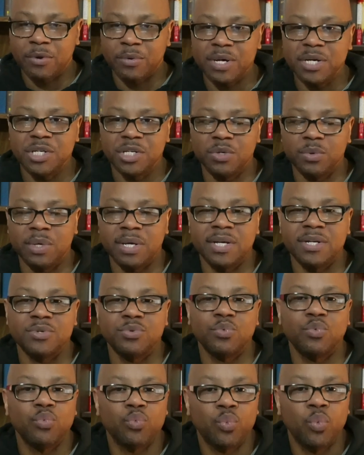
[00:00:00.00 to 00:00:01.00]
issue is
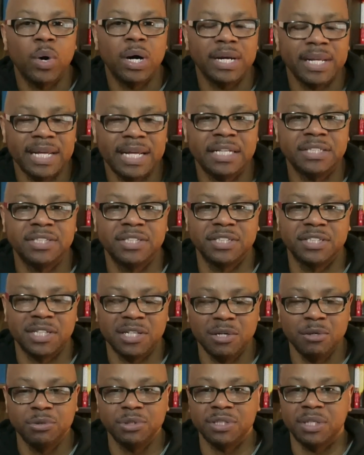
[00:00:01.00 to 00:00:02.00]
what is the
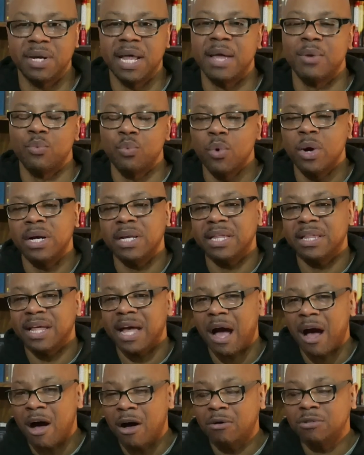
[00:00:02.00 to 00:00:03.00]
solution and what
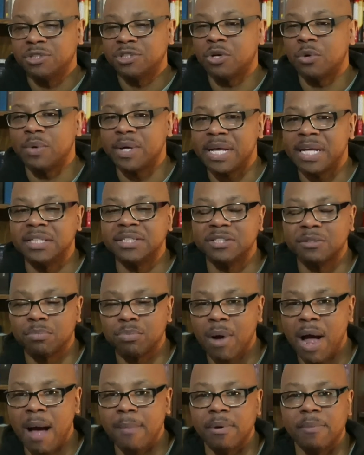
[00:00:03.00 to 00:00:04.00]
also is the
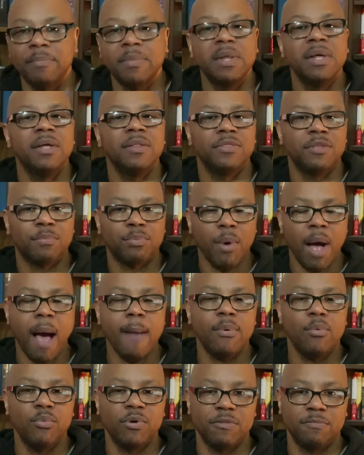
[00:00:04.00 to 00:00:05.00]
problem. The
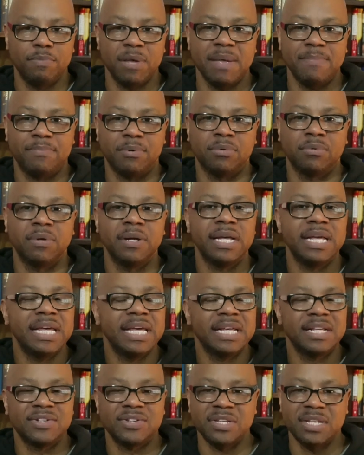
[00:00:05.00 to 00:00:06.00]
problem with people
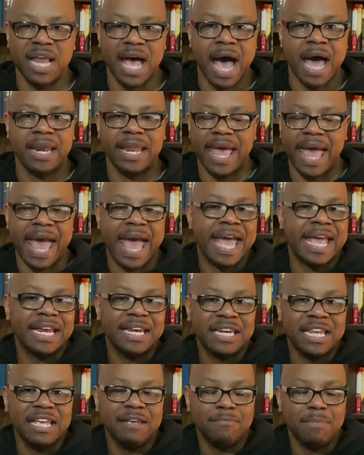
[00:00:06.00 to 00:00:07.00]
is not a
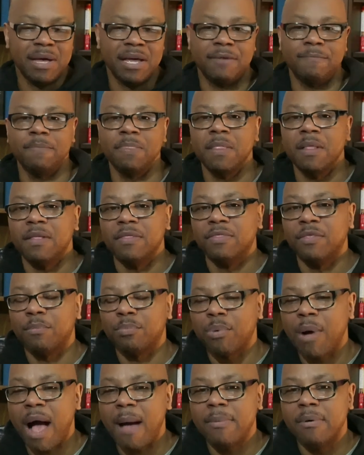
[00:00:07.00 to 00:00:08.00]
demon. The
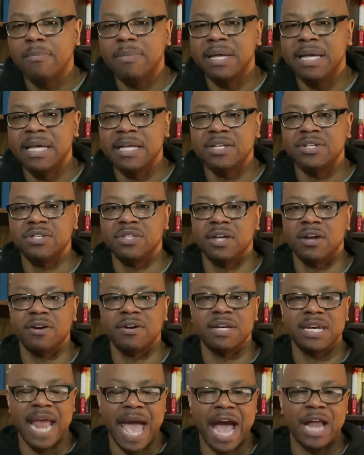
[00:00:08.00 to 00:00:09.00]
problem is their
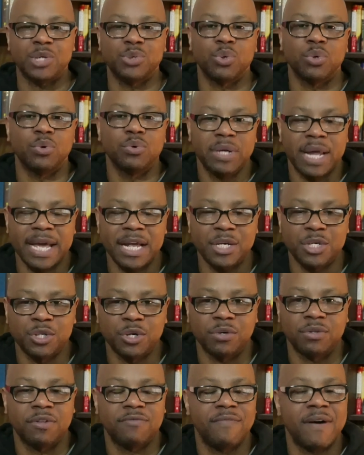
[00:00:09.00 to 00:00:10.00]
natural
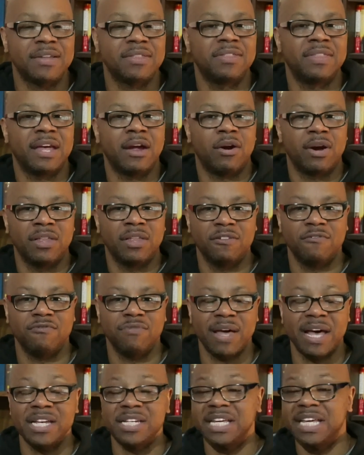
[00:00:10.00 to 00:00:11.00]
nature, the fact they are in the
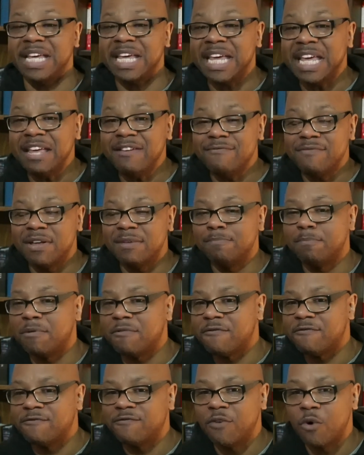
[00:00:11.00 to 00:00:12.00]
flesh even
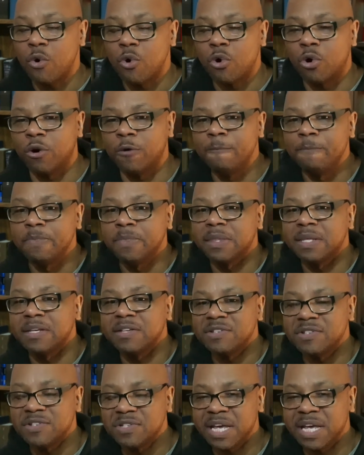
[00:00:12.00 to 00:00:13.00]
before
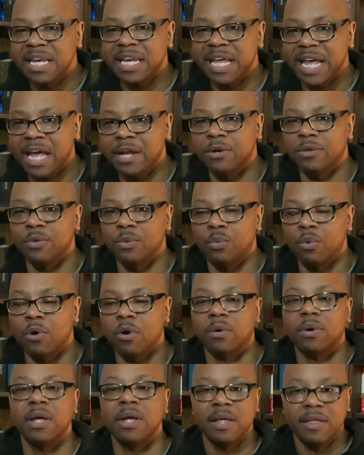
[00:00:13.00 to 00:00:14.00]
sin entered the
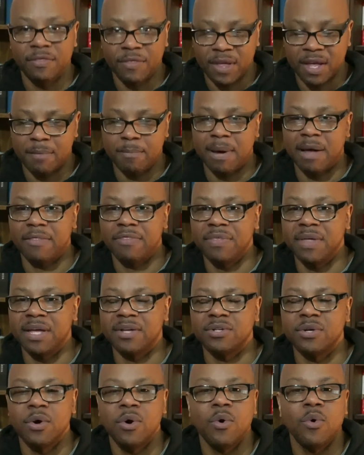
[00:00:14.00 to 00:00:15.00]
world. Think about
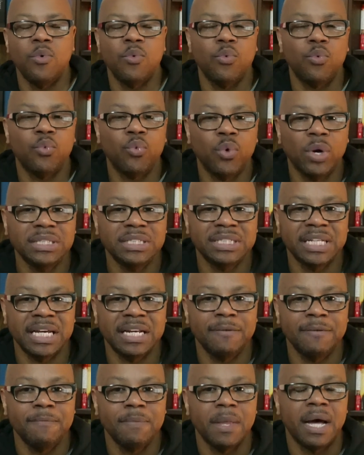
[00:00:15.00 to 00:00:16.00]
this. Was
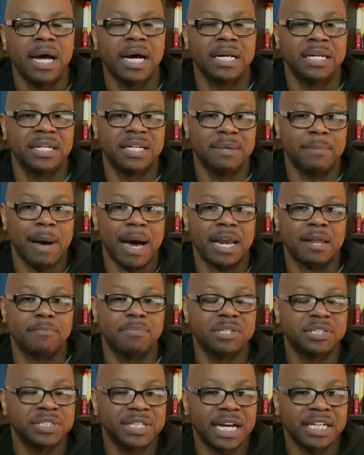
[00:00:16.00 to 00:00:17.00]
it a demonic
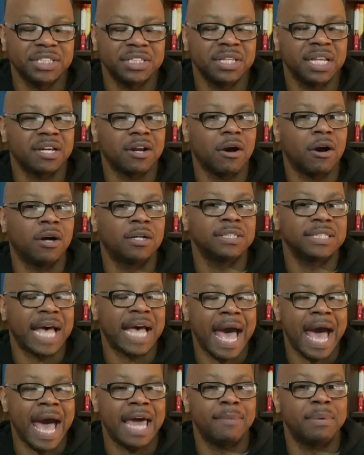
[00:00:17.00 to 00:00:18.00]
possession that caused
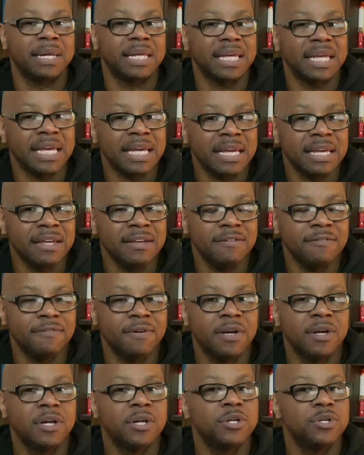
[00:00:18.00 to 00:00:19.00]
Adam and Eve
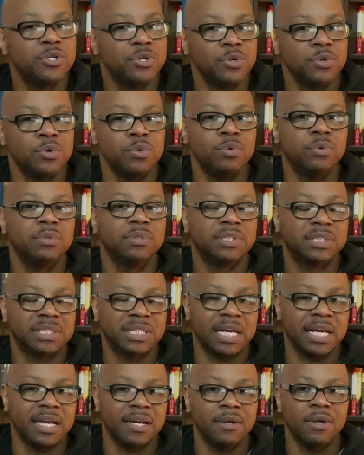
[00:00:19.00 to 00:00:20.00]
to
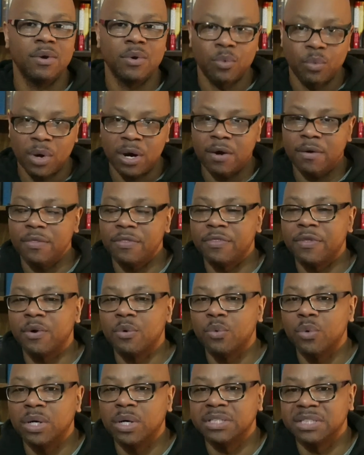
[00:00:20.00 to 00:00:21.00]
sin? Well, there
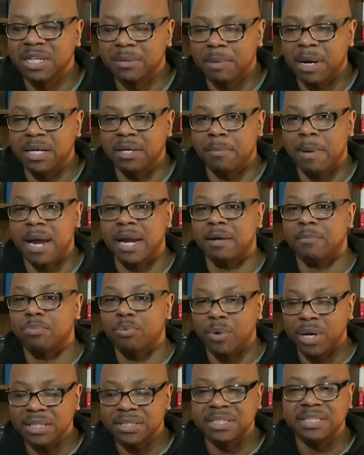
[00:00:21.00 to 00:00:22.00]
was a demonic
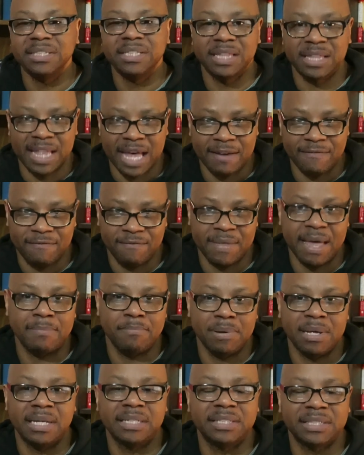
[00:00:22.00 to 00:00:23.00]
presence, that, that
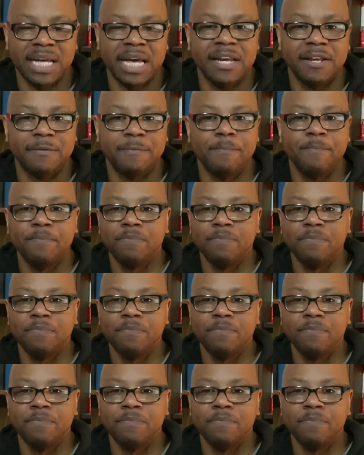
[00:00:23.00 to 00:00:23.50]
being Satan,